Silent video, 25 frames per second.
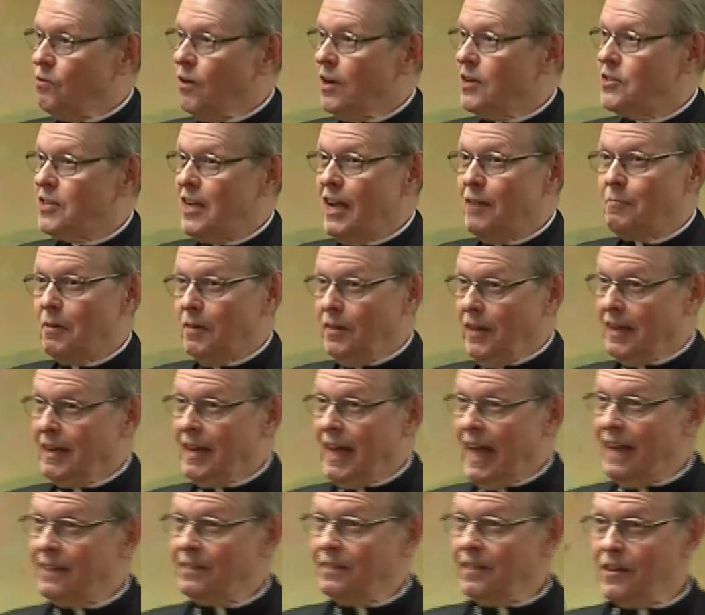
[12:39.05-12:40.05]
for example,
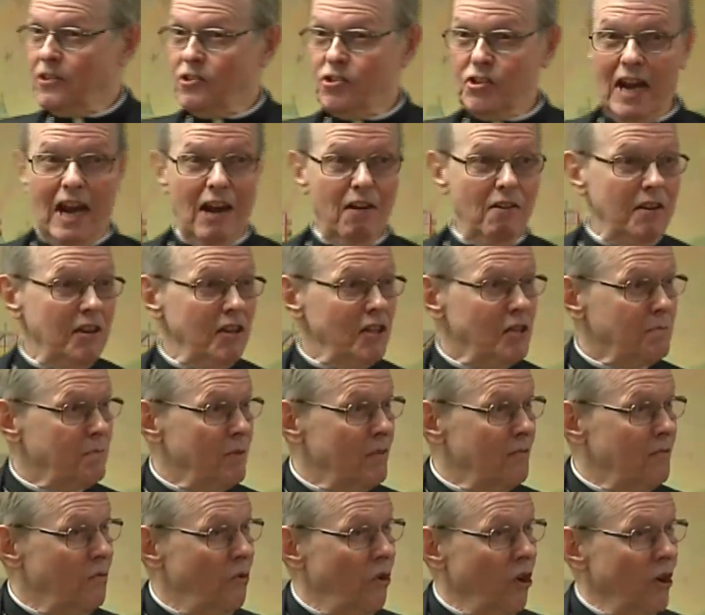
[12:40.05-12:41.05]
that Catholic Charities
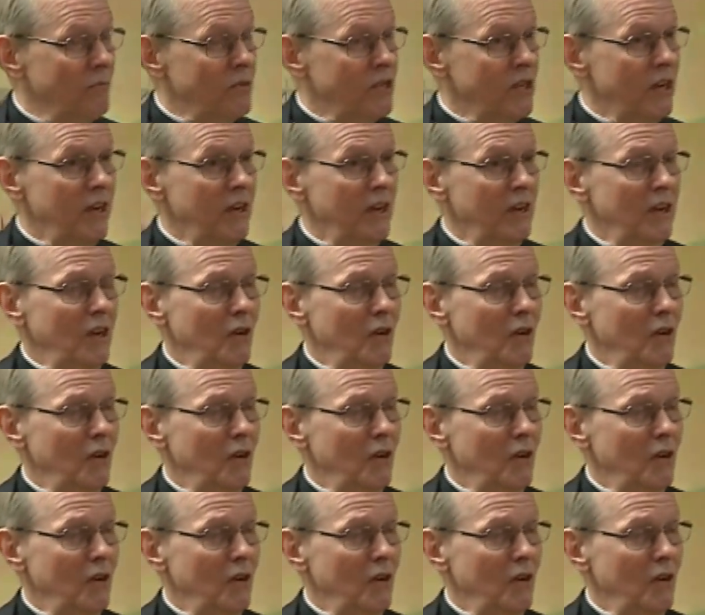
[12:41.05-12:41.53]
performs,